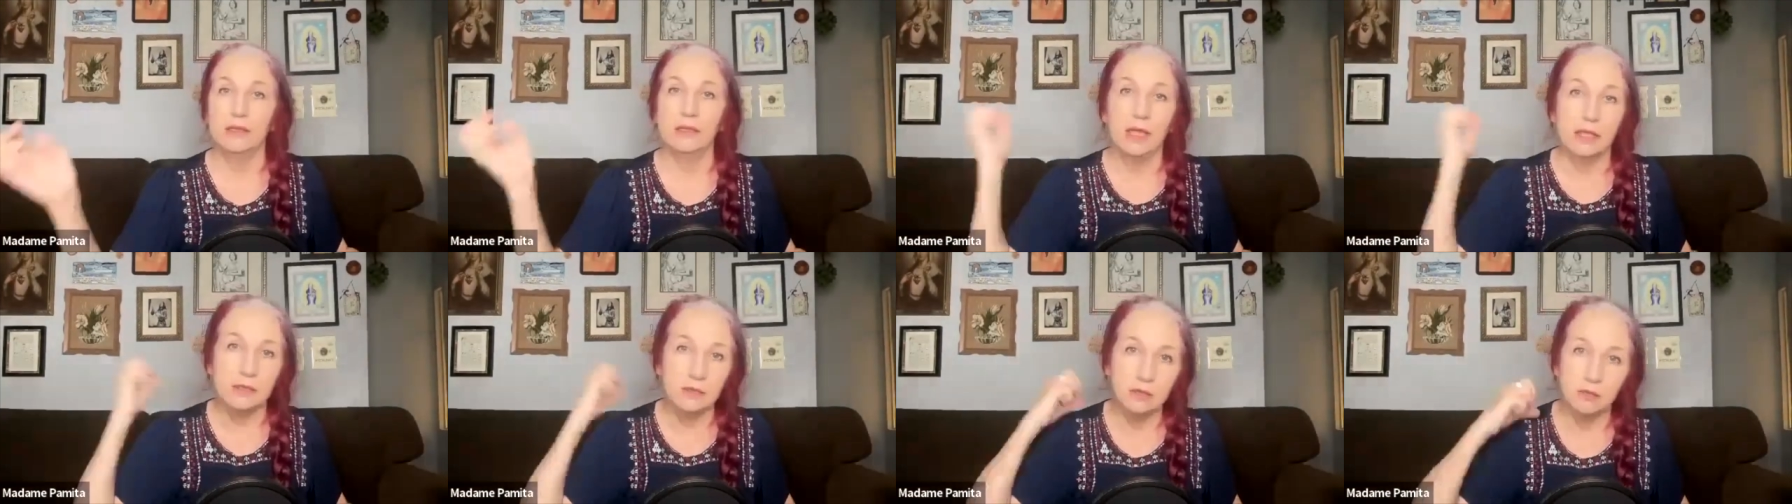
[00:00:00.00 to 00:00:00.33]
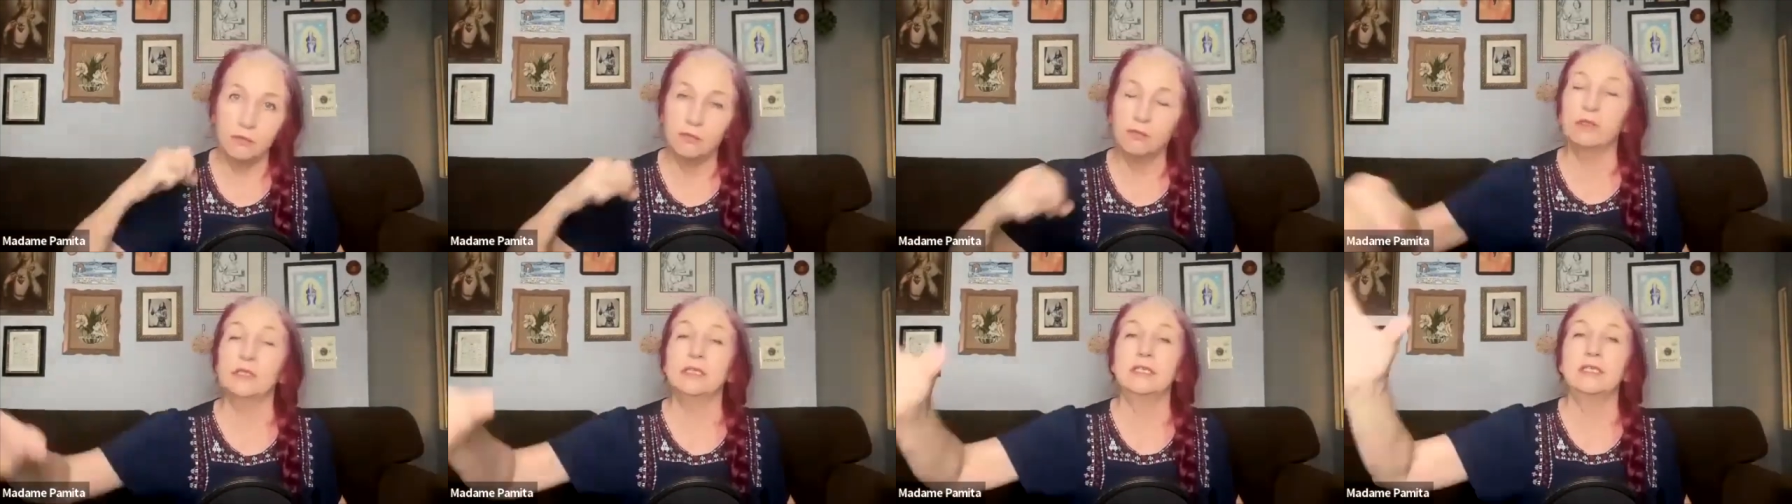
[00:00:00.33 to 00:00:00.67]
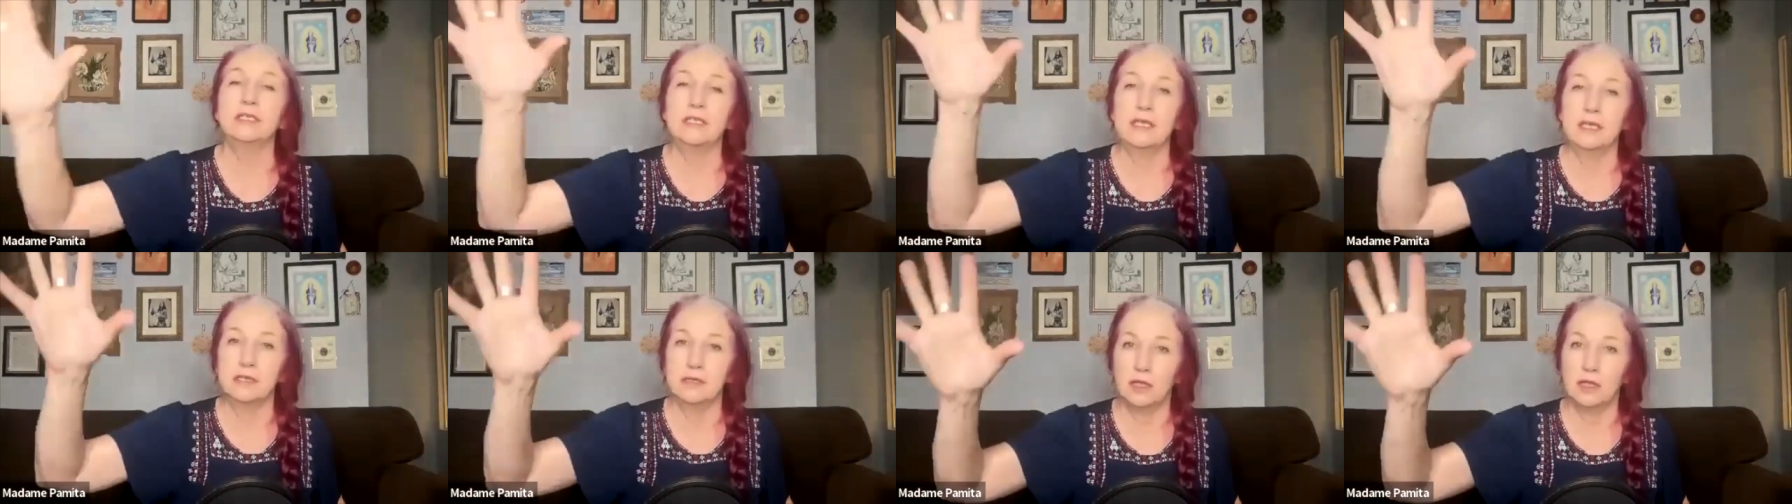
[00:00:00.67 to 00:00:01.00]
Then you really
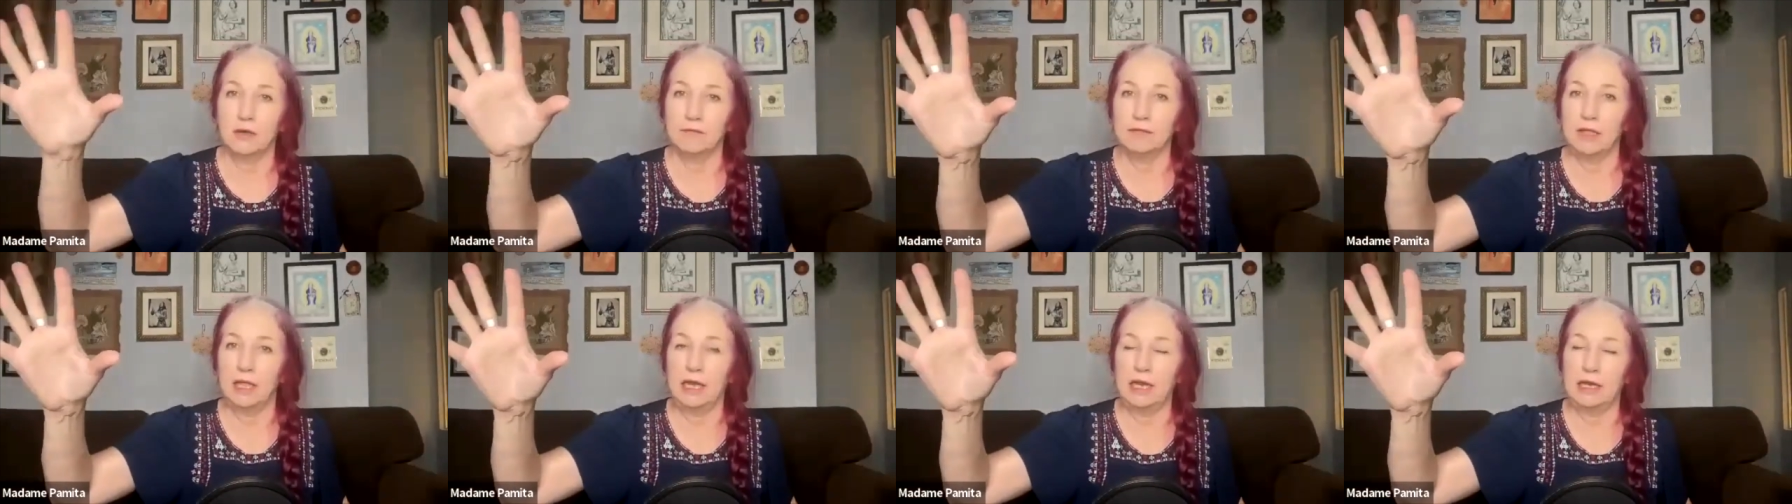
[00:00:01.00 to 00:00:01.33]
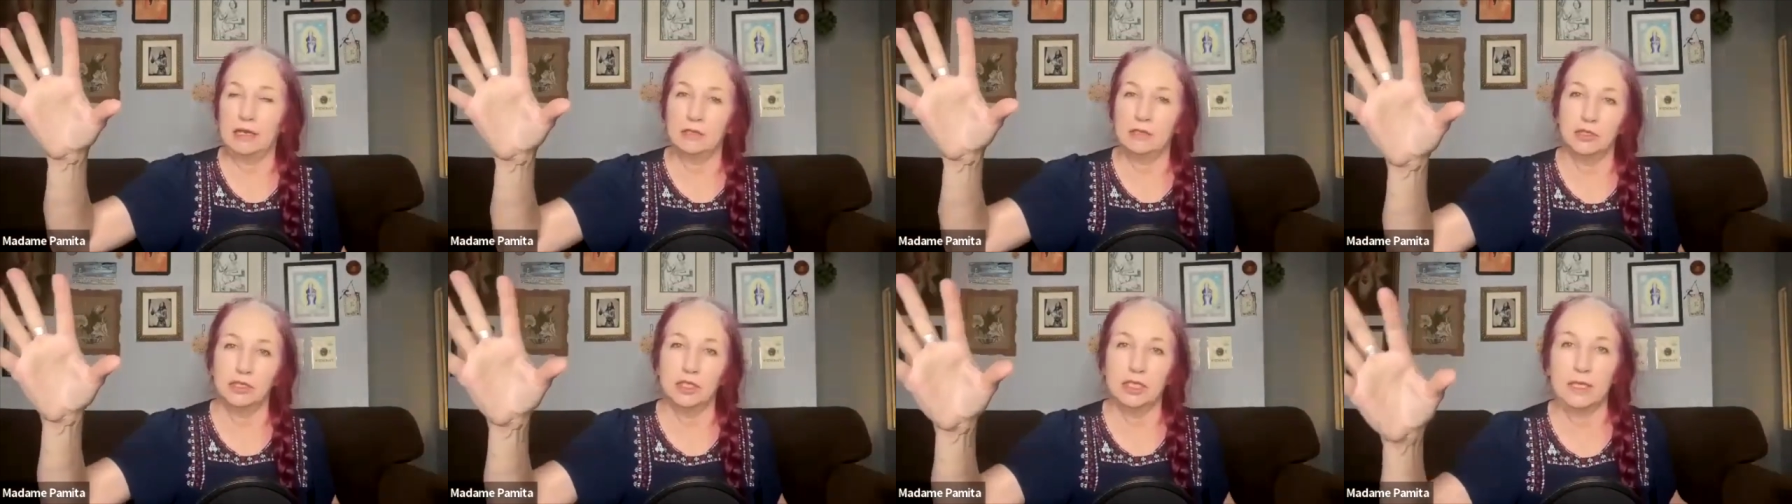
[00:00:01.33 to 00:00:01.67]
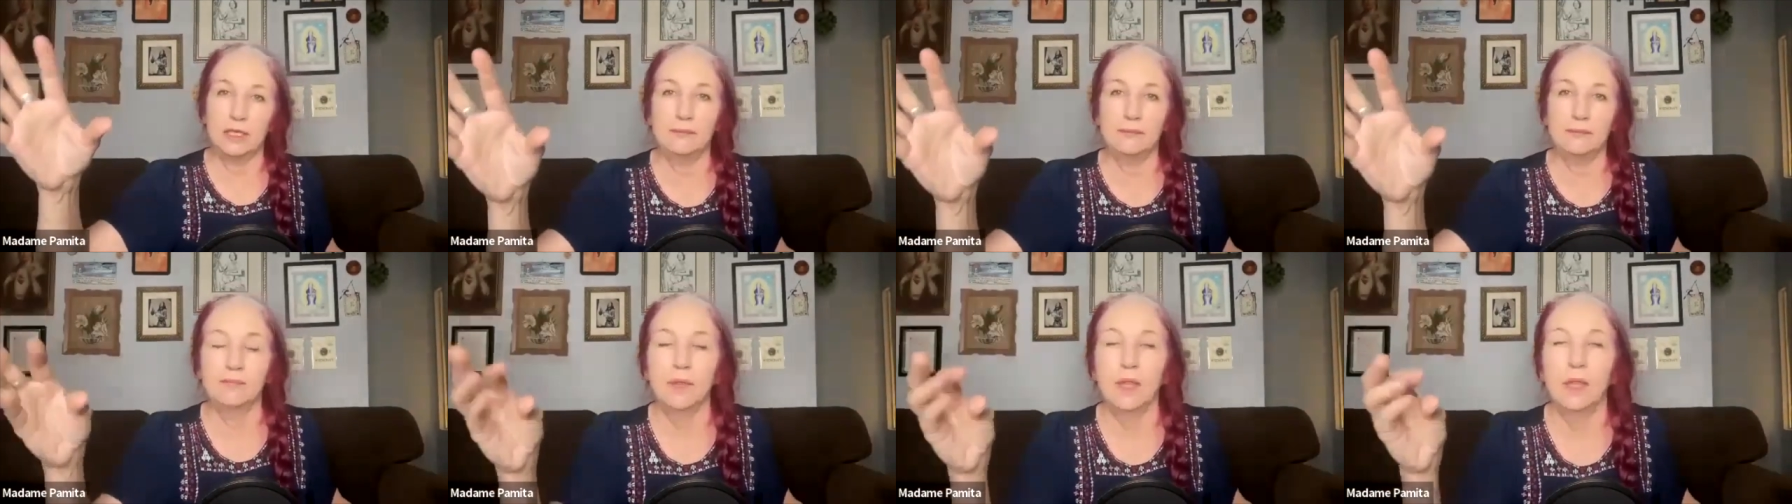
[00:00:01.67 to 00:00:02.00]
sent off that
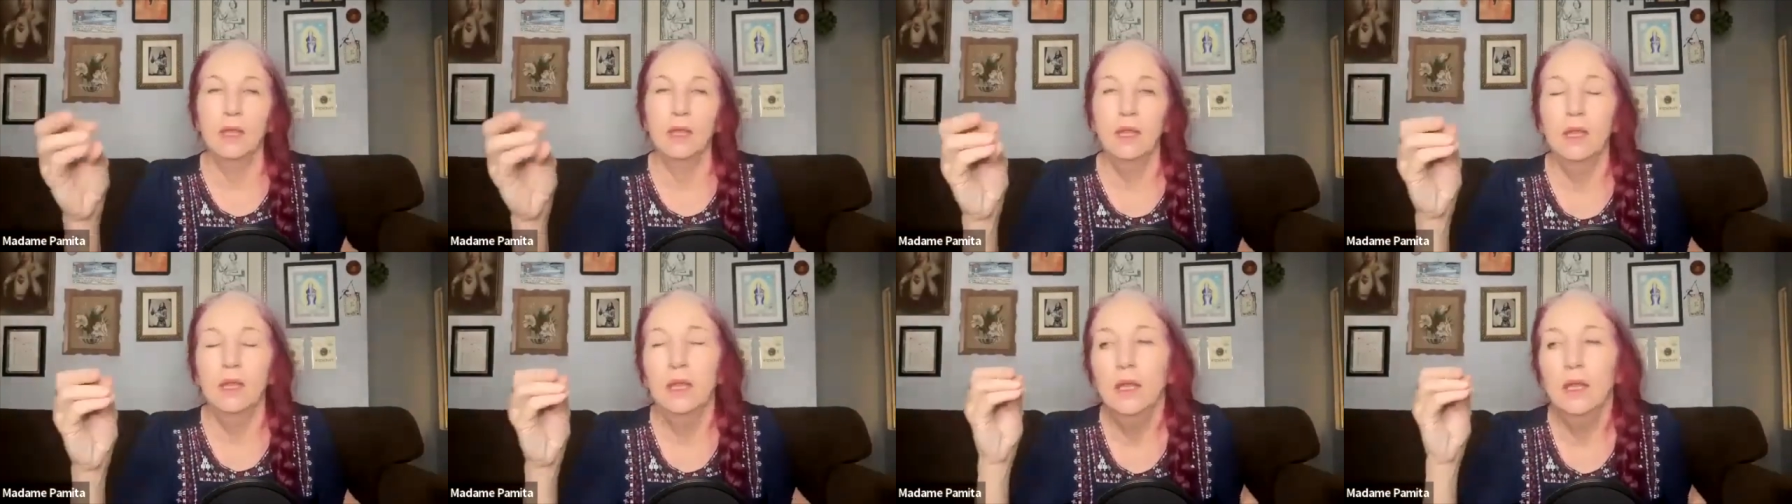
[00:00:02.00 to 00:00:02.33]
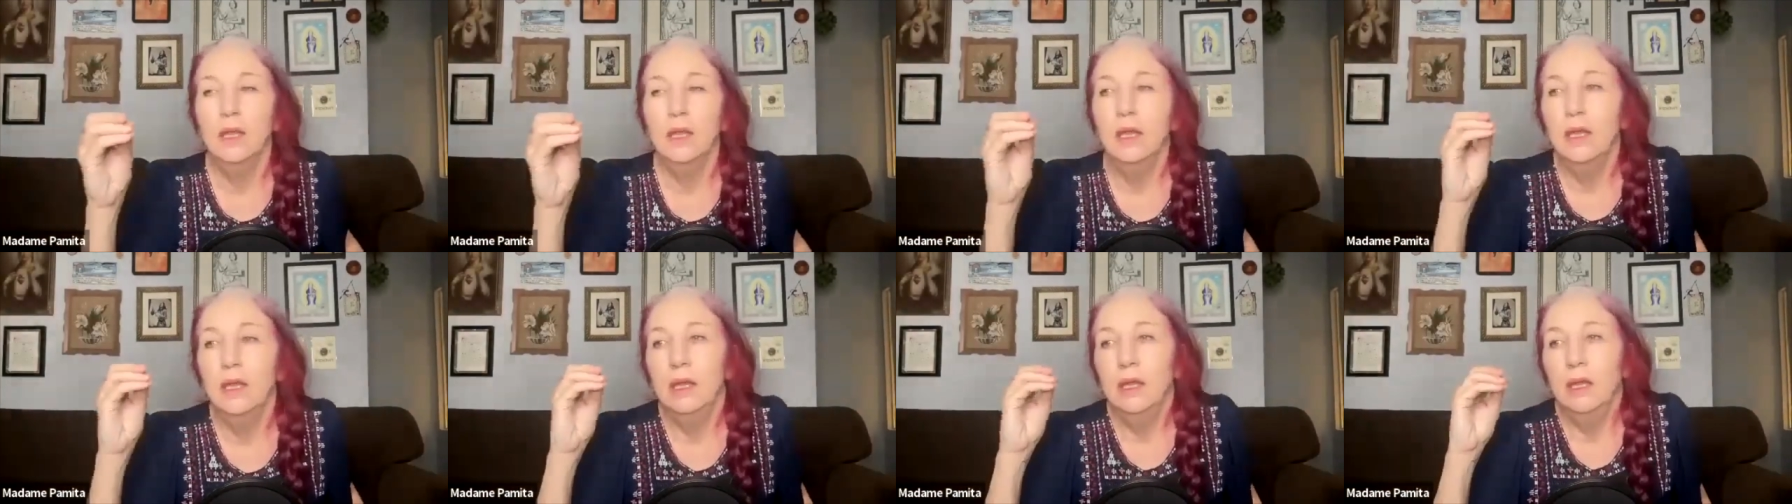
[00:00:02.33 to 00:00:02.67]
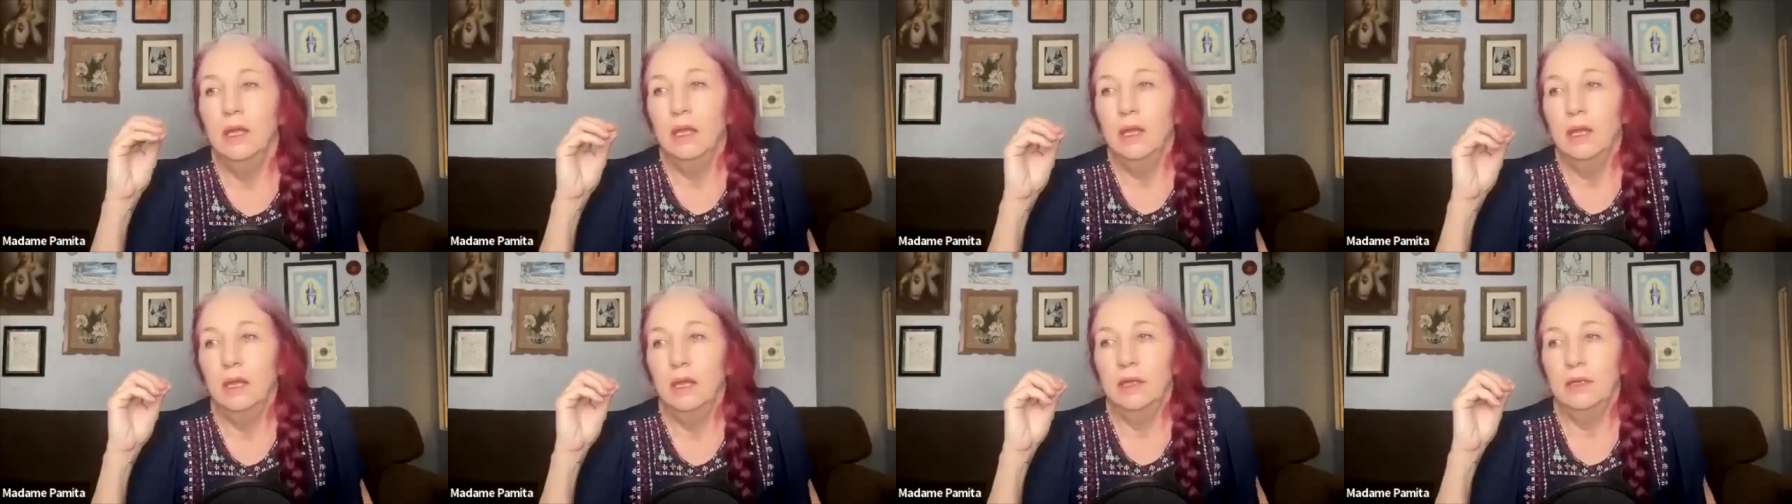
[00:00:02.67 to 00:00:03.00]
energy.
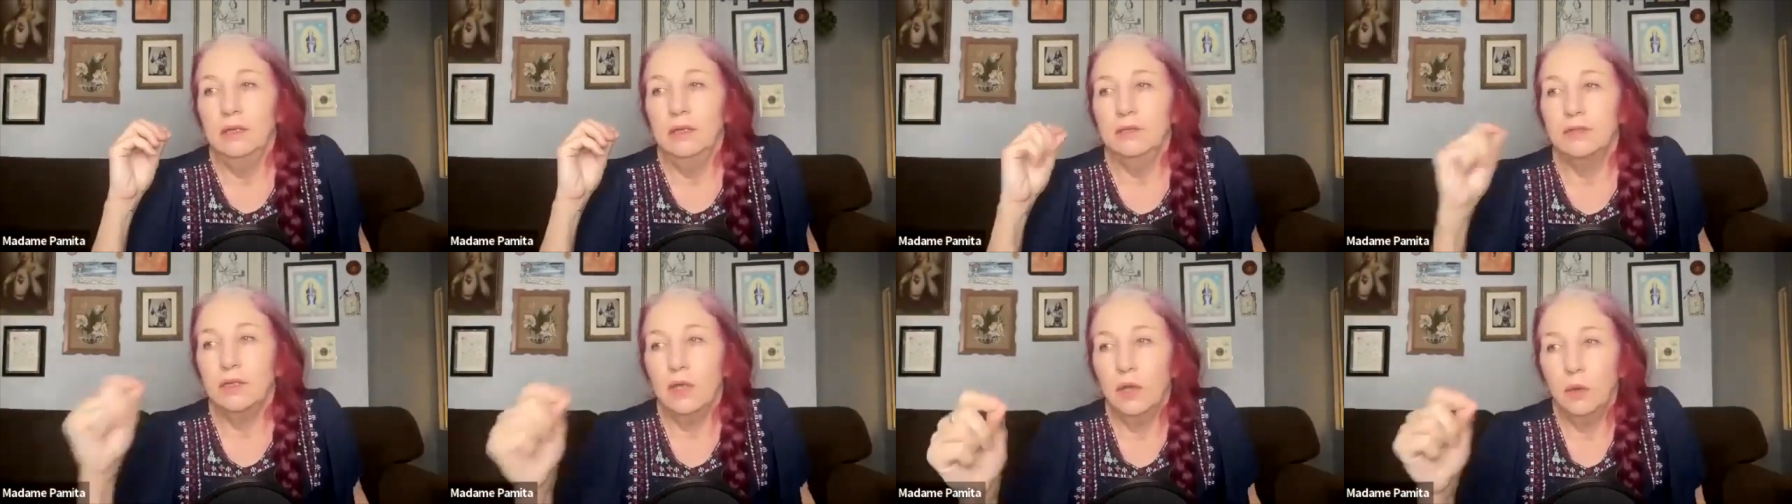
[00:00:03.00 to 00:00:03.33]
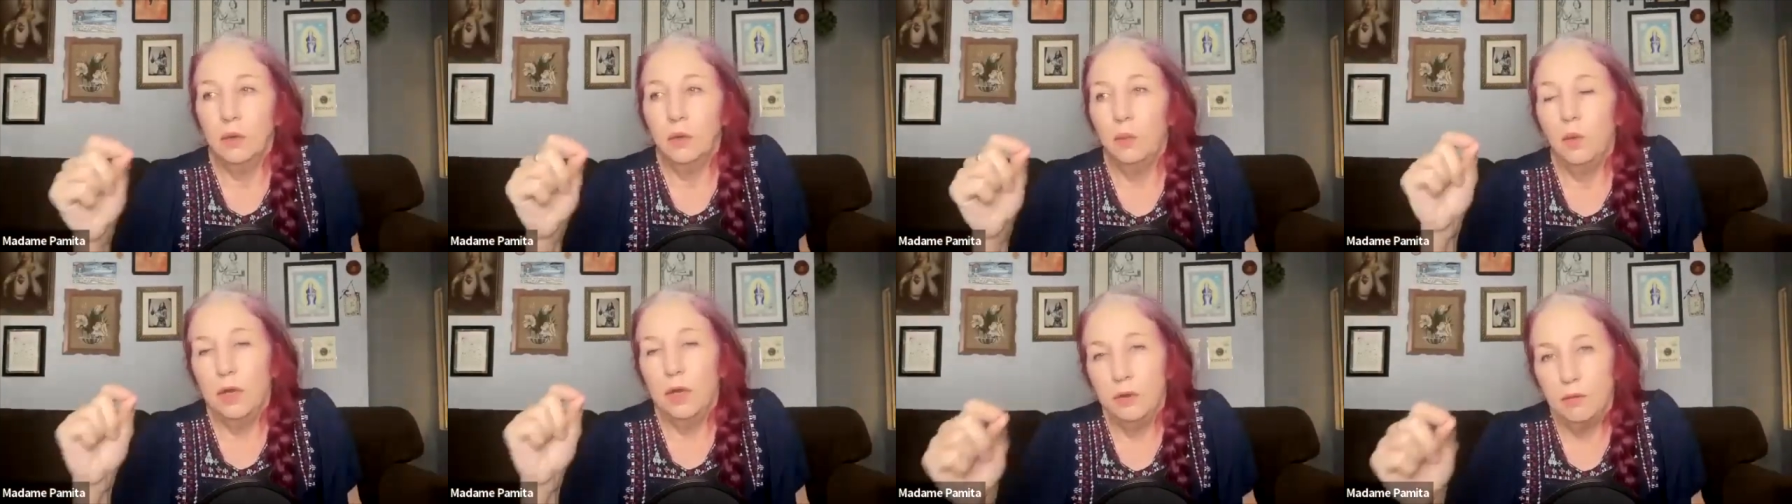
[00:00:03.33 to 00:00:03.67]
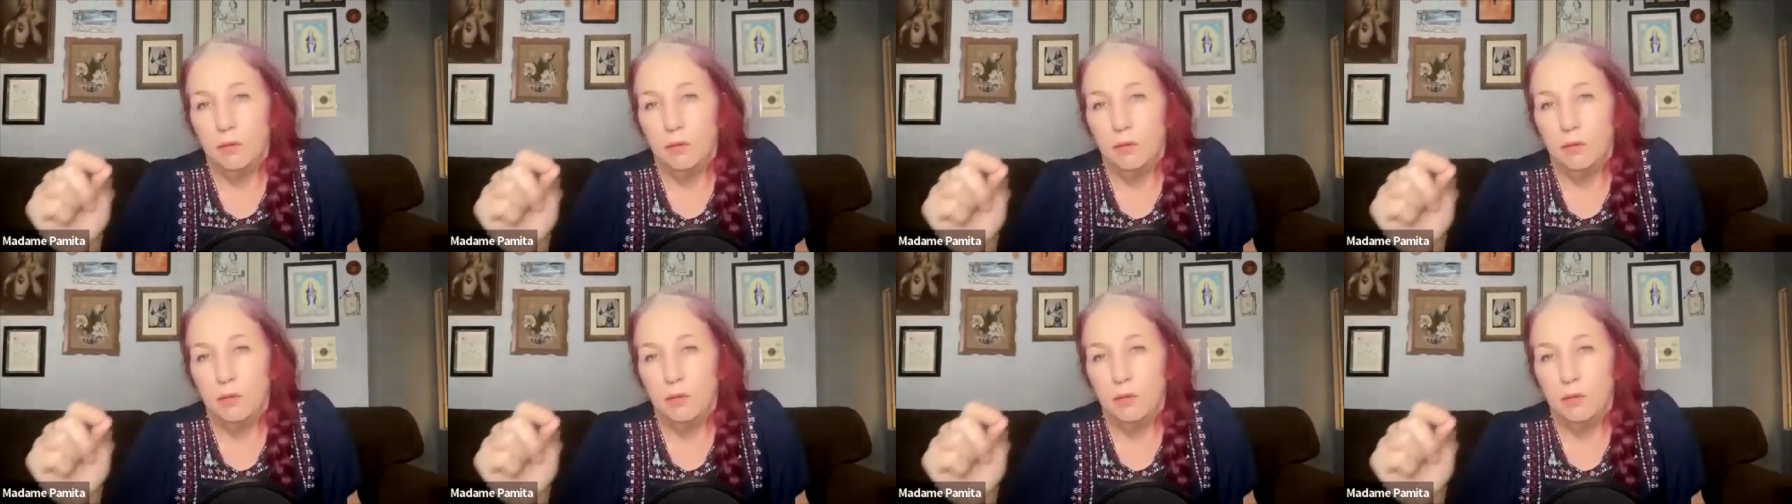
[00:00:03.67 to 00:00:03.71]
So what